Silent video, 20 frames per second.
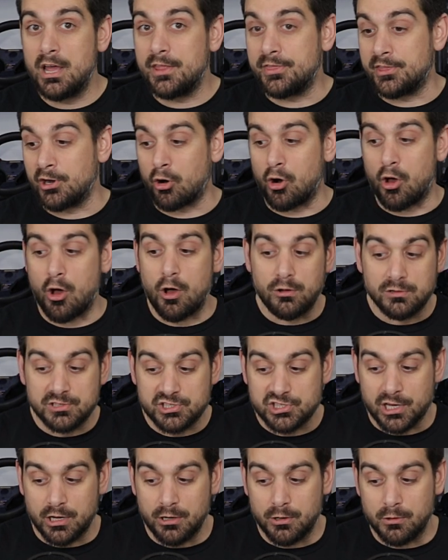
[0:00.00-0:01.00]
They're
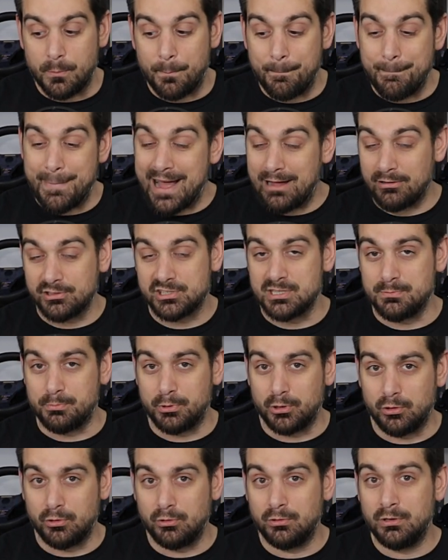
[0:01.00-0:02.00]
also
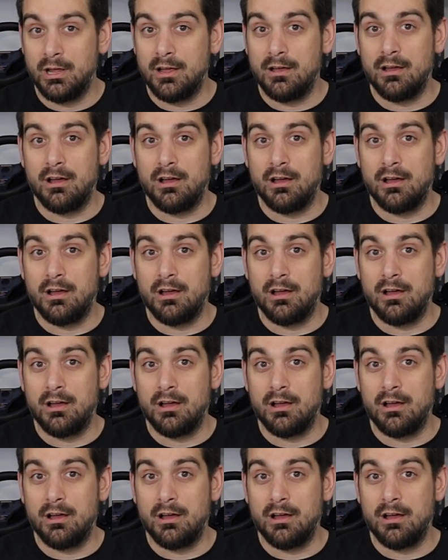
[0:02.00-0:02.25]
mountable